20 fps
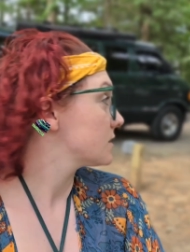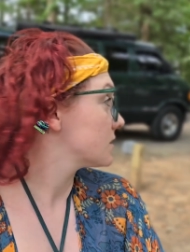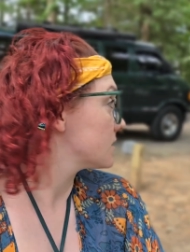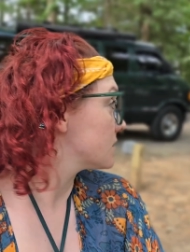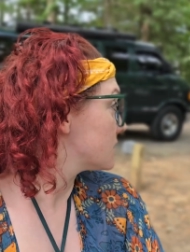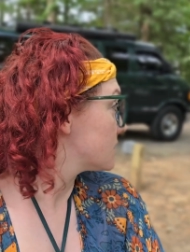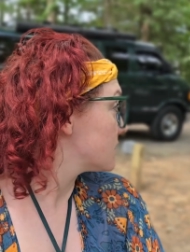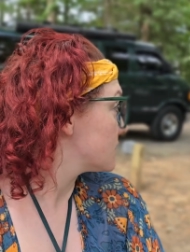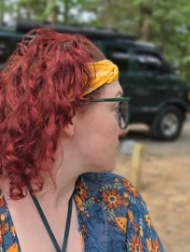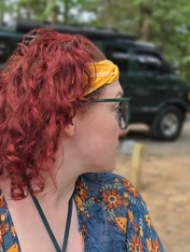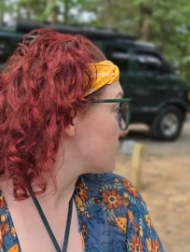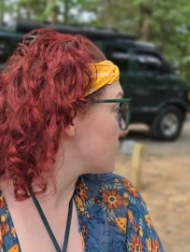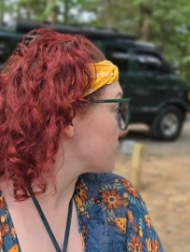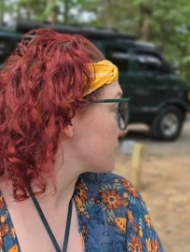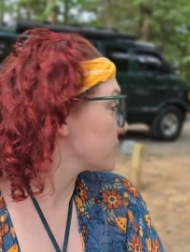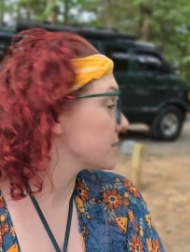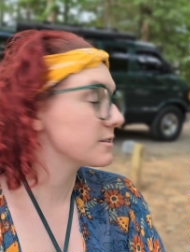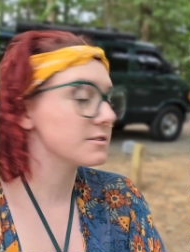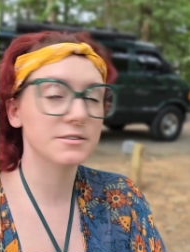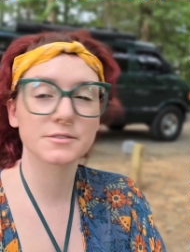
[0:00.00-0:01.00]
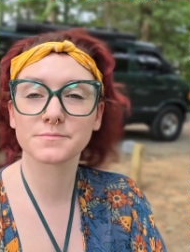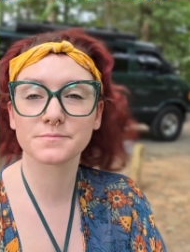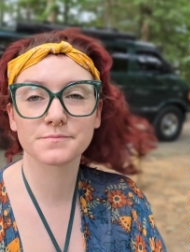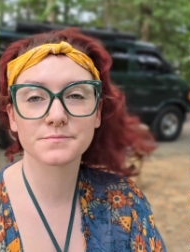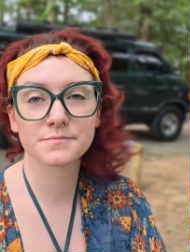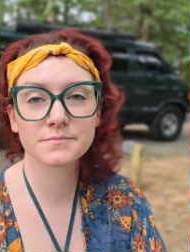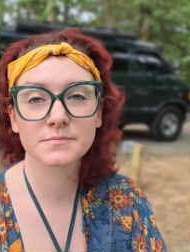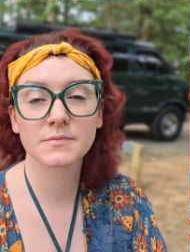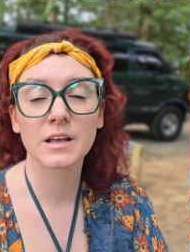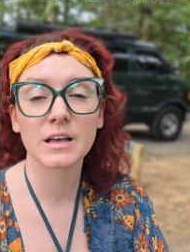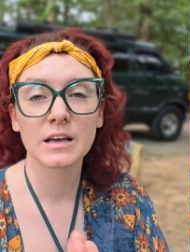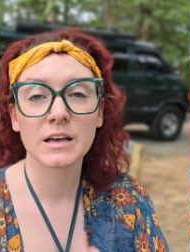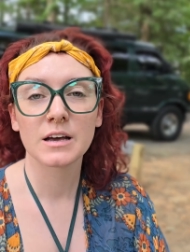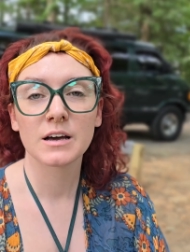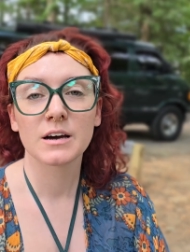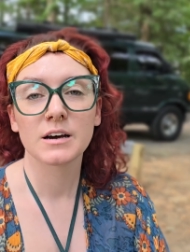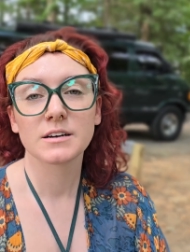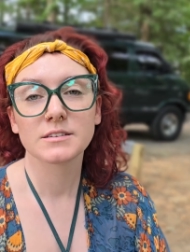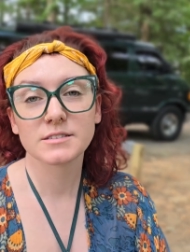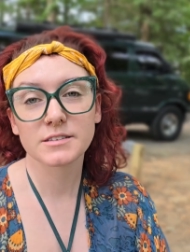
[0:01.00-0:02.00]
Alright.
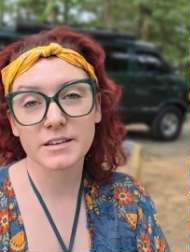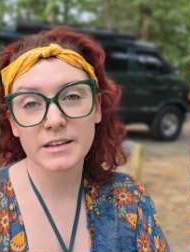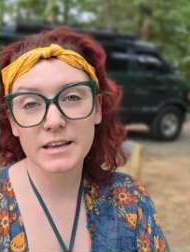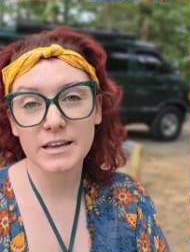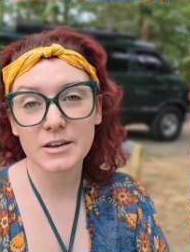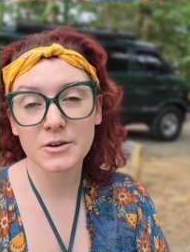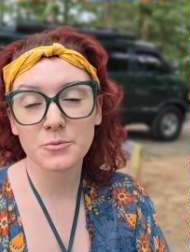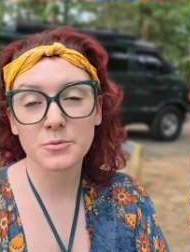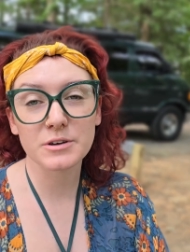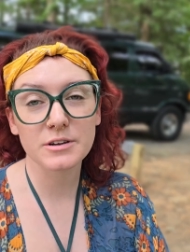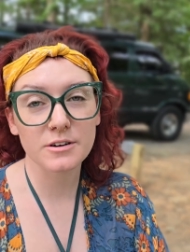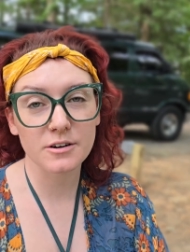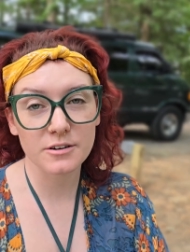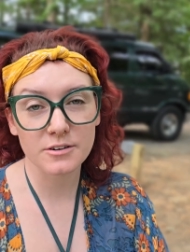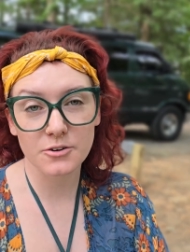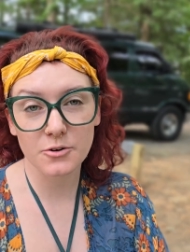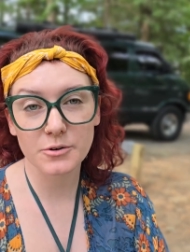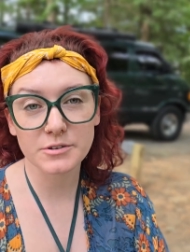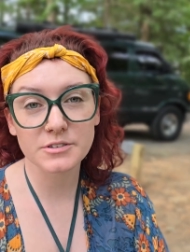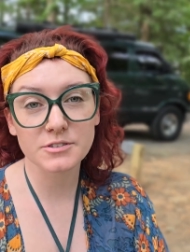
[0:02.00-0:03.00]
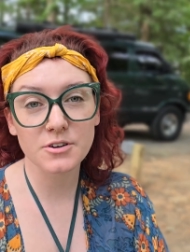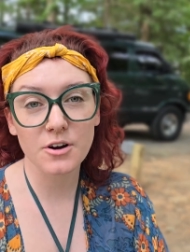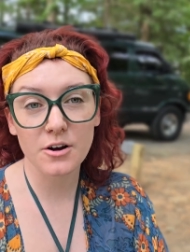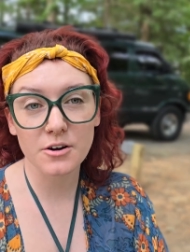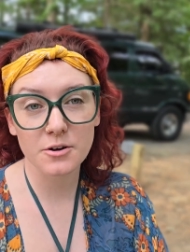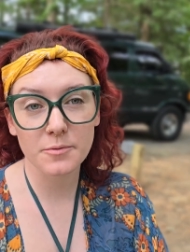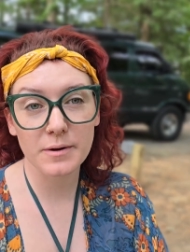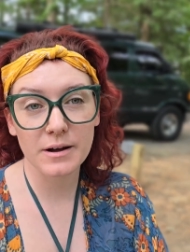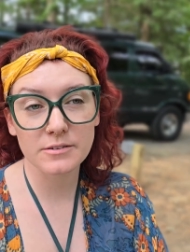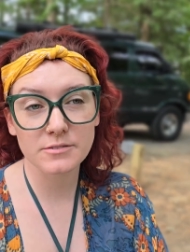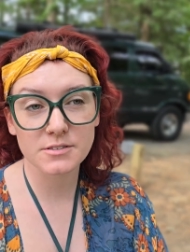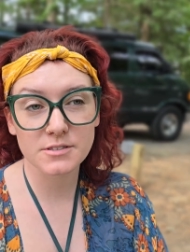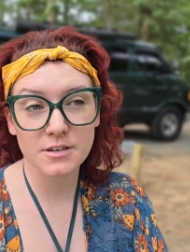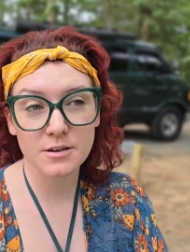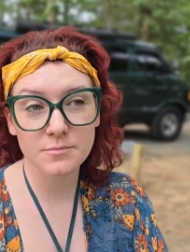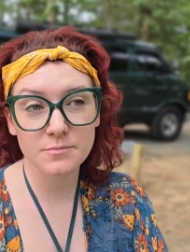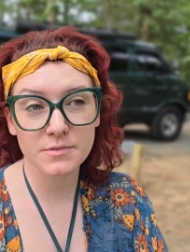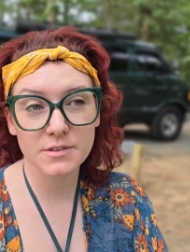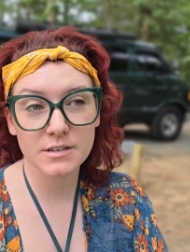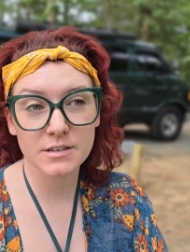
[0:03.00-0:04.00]
Today we are going to talk about
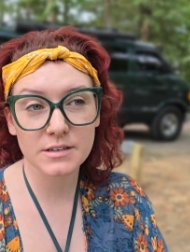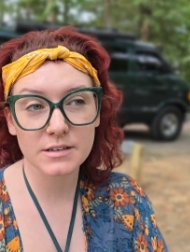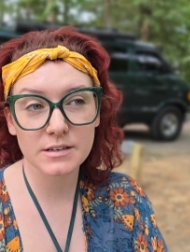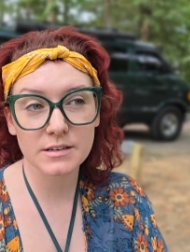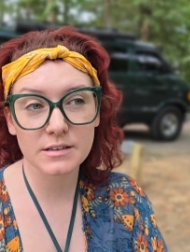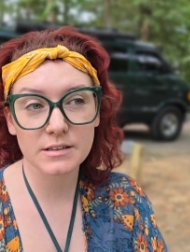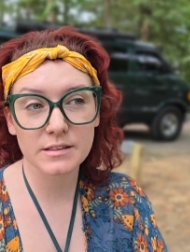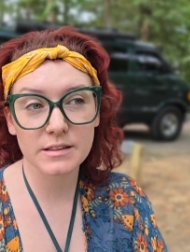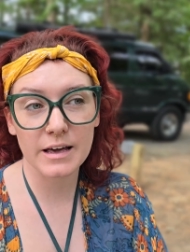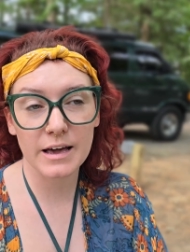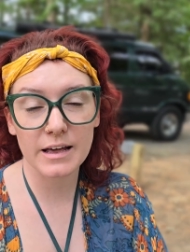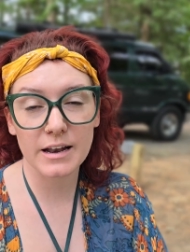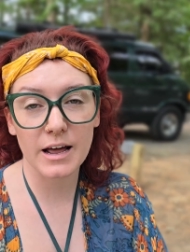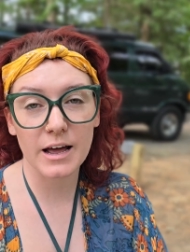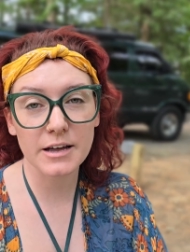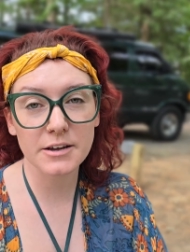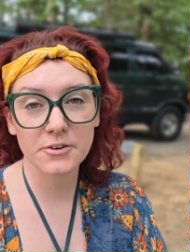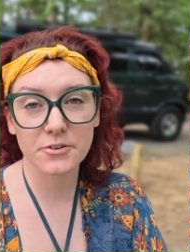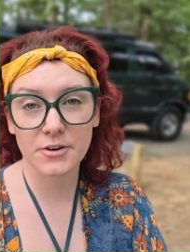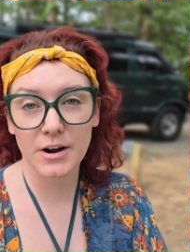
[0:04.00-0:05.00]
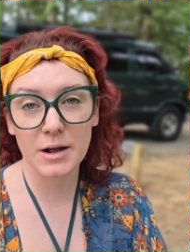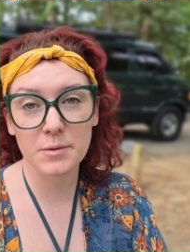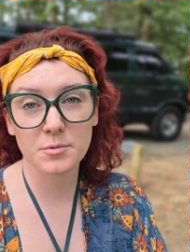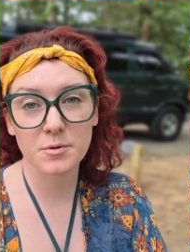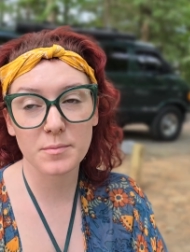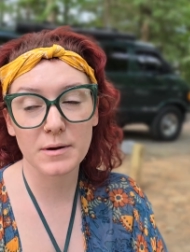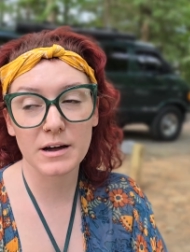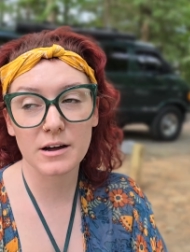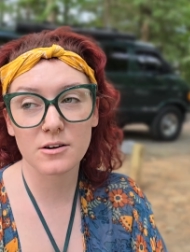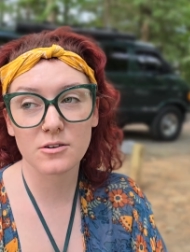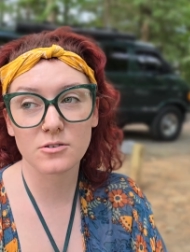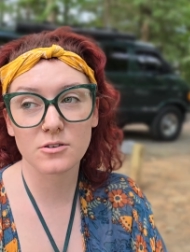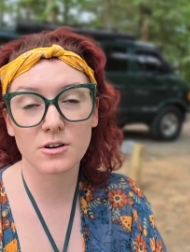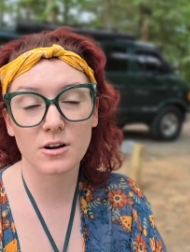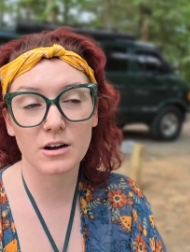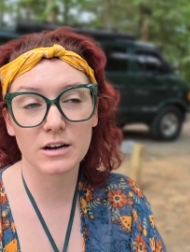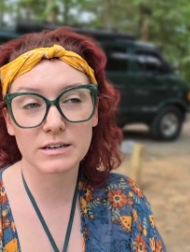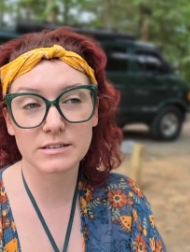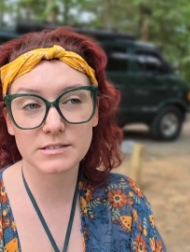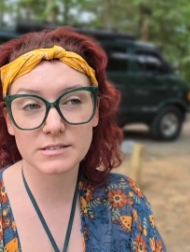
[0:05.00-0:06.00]
something that I gripe about
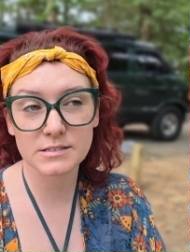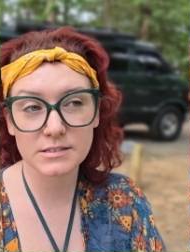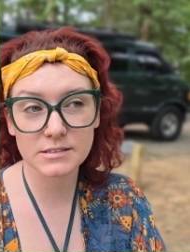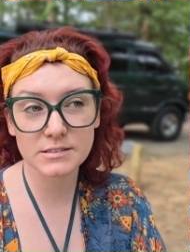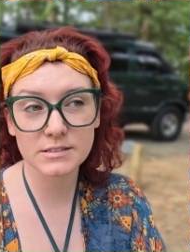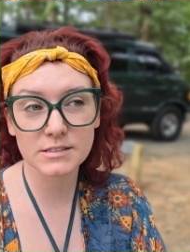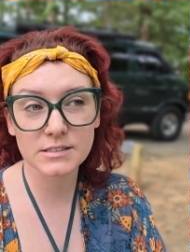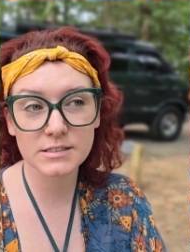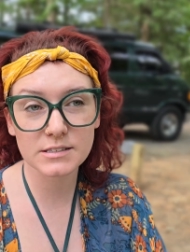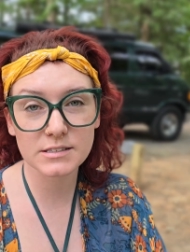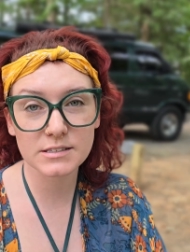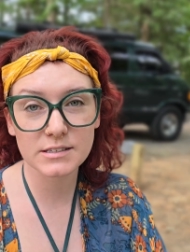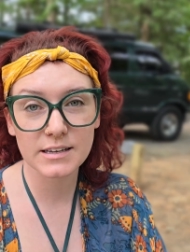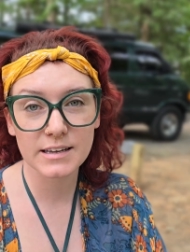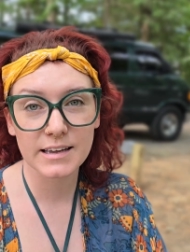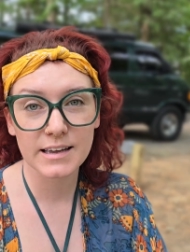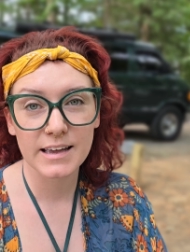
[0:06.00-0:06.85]
constantly,